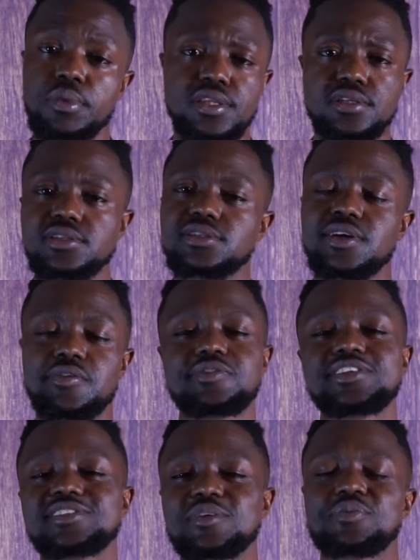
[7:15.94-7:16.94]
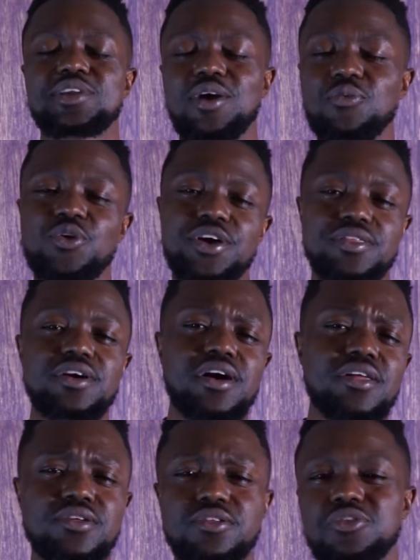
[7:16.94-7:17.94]
but this is definitely something I wear the
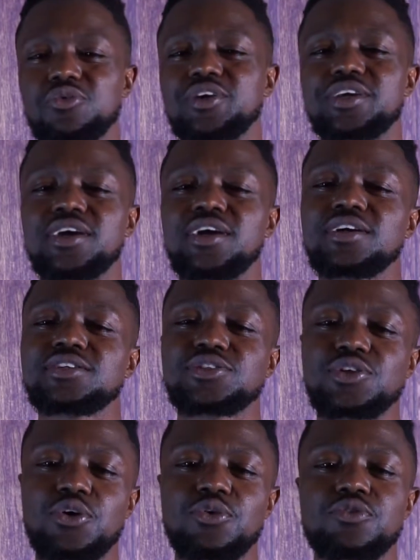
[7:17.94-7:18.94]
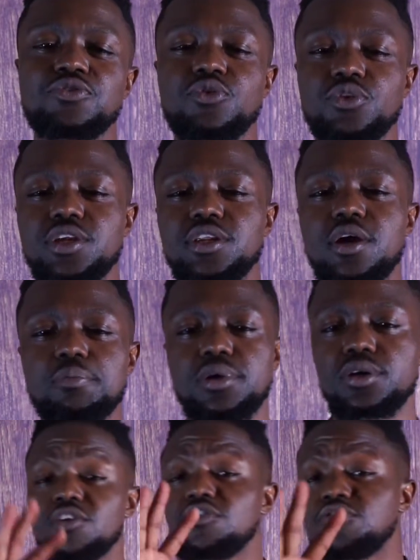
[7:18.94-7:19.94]
other three. So for the
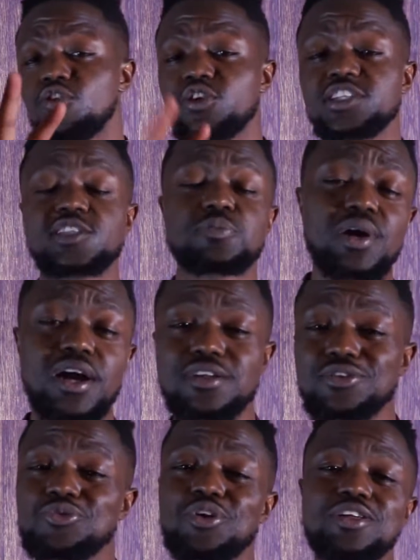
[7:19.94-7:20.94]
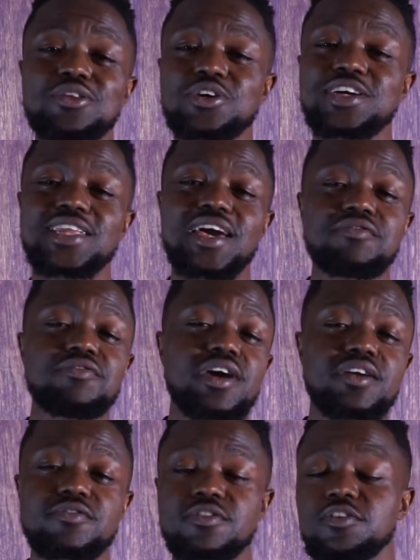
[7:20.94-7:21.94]
number four spot, you are looking at
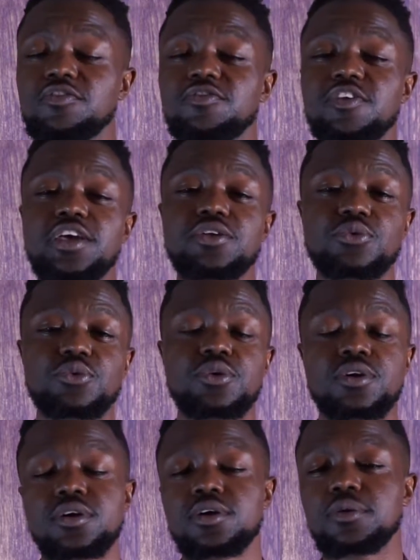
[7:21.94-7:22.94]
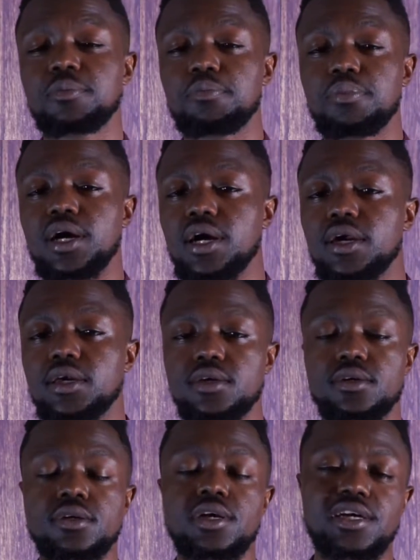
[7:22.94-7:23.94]
Vetiver Fatal by
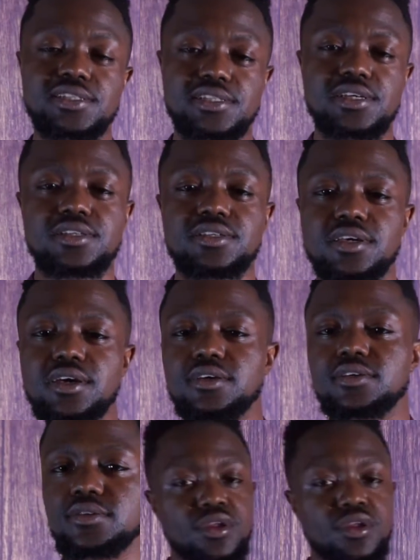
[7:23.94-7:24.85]
Atelier.